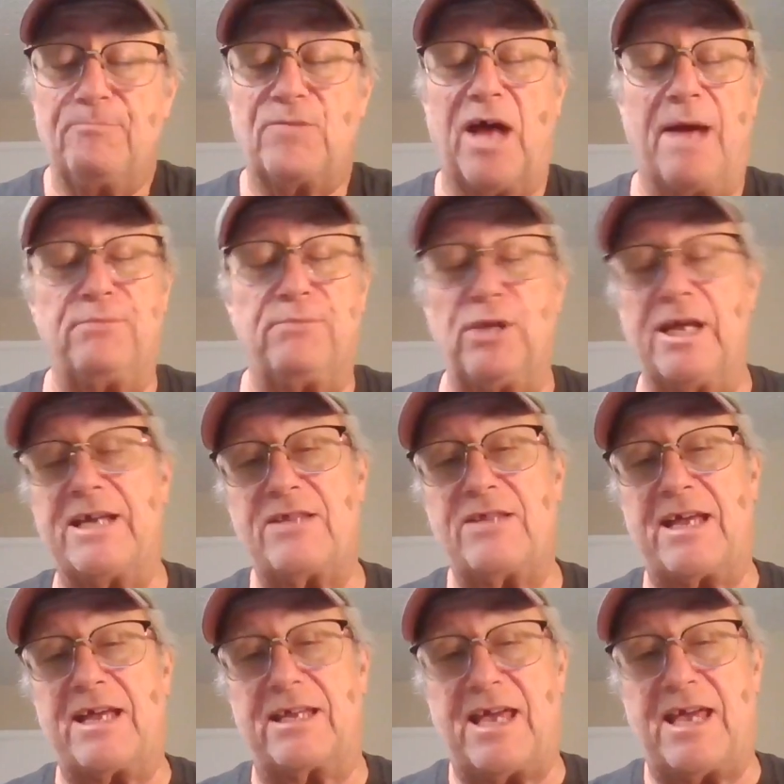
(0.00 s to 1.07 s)
I'm playing
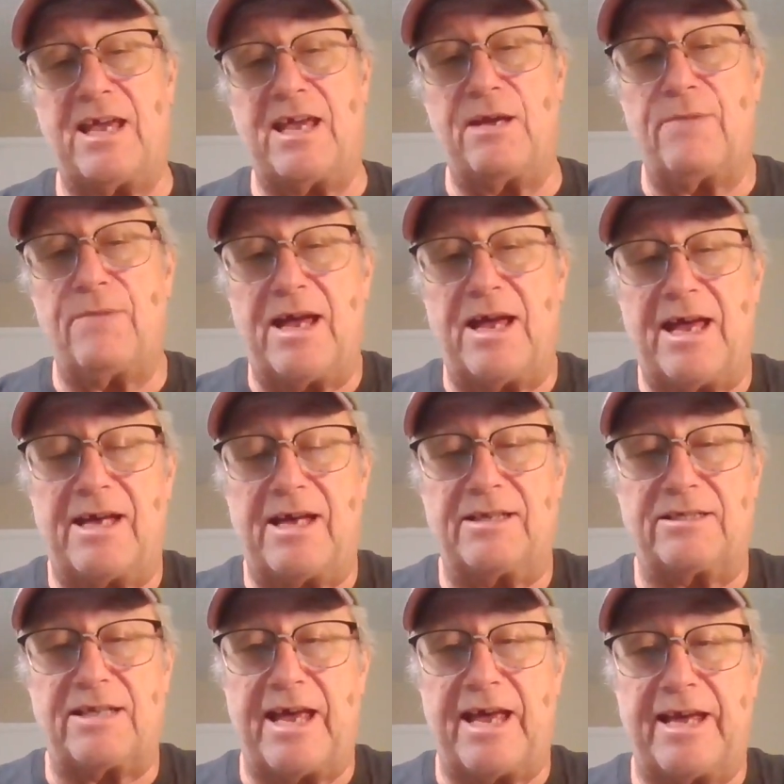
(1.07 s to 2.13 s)
that game
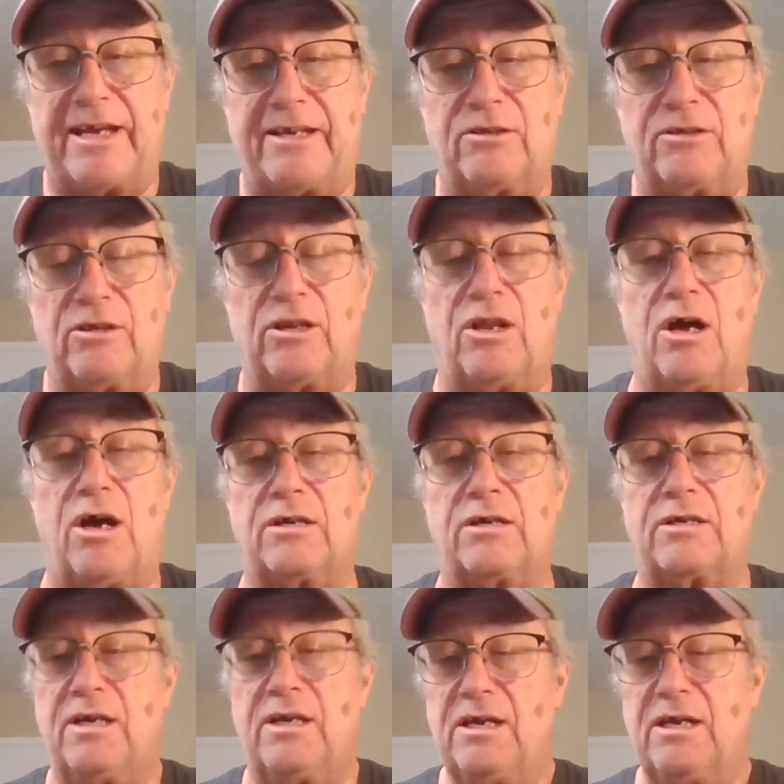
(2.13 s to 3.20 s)
as a
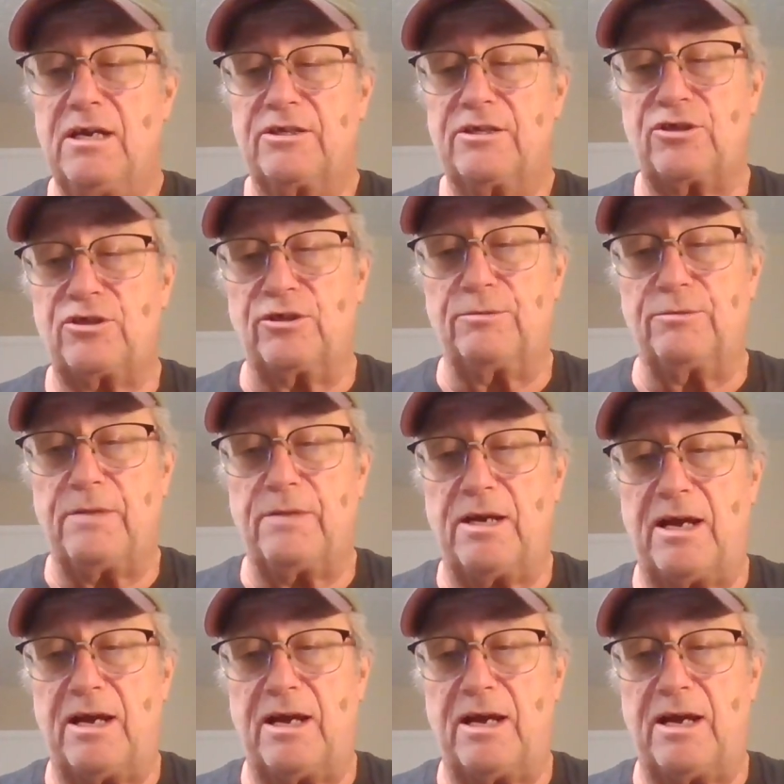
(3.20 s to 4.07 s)
long-term